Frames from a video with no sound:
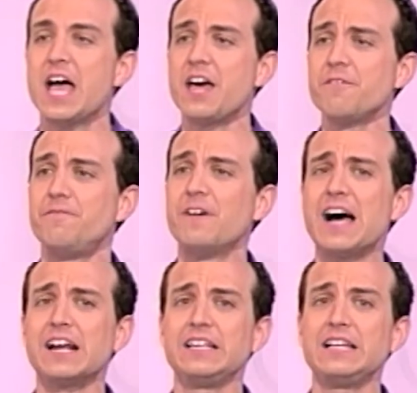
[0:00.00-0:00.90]
And
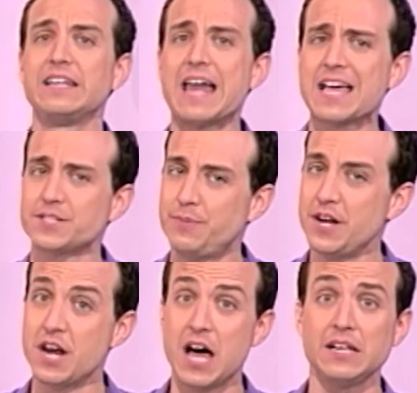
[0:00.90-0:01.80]
finally, last
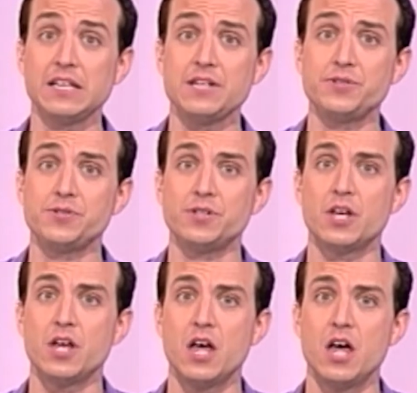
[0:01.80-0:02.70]
but not least,
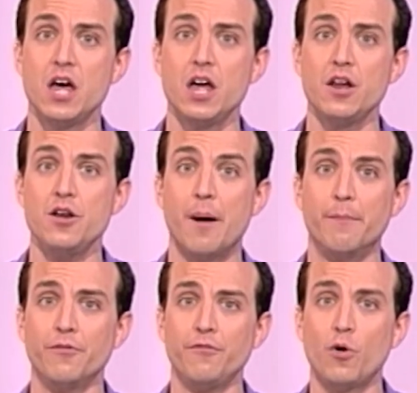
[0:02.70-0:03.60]

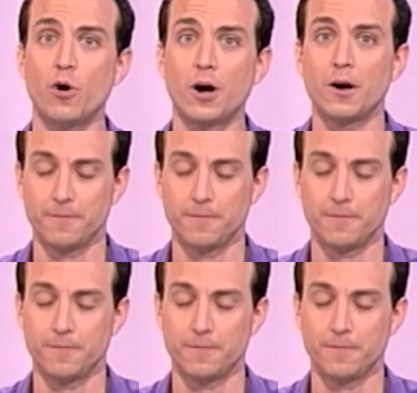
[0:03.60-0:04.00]
number 4.